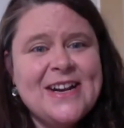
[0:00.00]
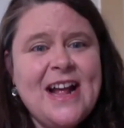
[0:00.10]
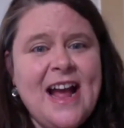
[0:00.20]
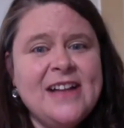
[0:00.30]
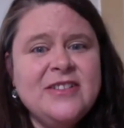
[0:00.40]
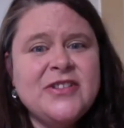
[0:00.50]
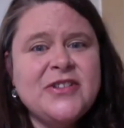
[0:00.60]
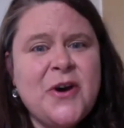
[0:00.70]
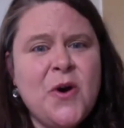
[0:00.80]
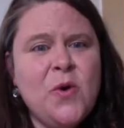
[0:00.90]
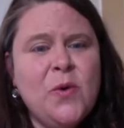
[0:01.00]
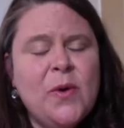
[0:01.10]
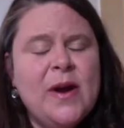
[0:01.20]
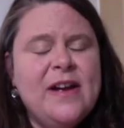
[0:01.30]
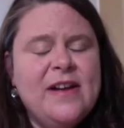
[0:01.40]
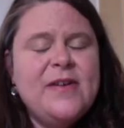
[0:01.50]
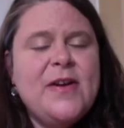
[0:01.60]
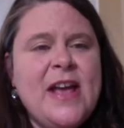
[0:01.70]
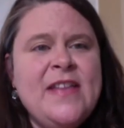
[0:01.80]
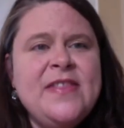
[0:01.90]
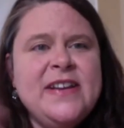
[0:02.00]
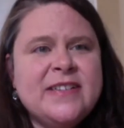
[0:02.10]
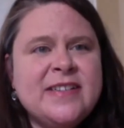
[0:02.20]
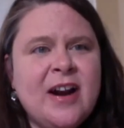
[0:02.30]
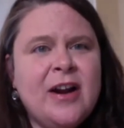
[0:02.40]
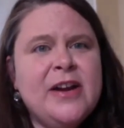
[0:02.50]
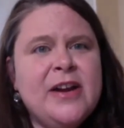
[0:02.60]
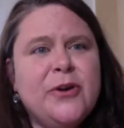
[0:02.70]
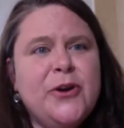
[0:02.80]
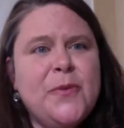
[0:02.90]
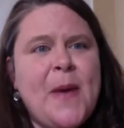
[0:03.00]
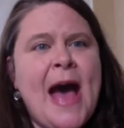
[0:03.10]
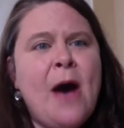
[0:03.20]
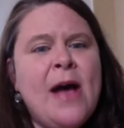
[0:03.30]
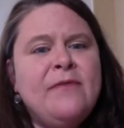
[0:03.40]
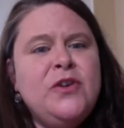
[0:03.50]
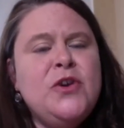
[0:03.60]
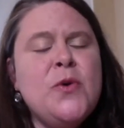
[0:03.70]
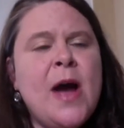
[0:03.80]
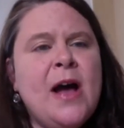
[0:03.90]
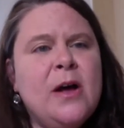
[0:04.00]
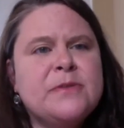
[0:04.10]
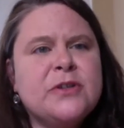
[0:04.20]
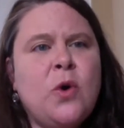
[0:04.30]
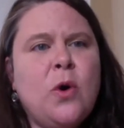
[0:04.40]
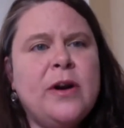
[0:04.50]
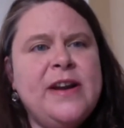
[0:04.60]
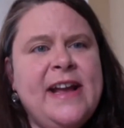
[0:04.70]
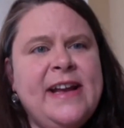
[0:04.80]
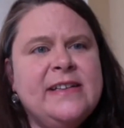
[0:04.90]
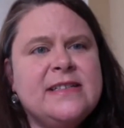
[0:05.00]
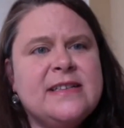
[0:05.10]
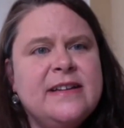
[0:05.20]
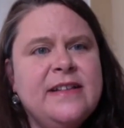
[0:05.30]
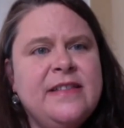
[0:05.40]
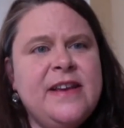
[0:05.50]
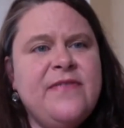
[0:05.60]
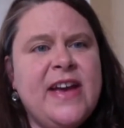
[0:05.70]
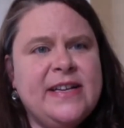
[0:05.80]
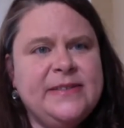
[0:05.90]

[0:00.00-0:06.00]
And so in the Asteria group, how have you helped coordinate the event?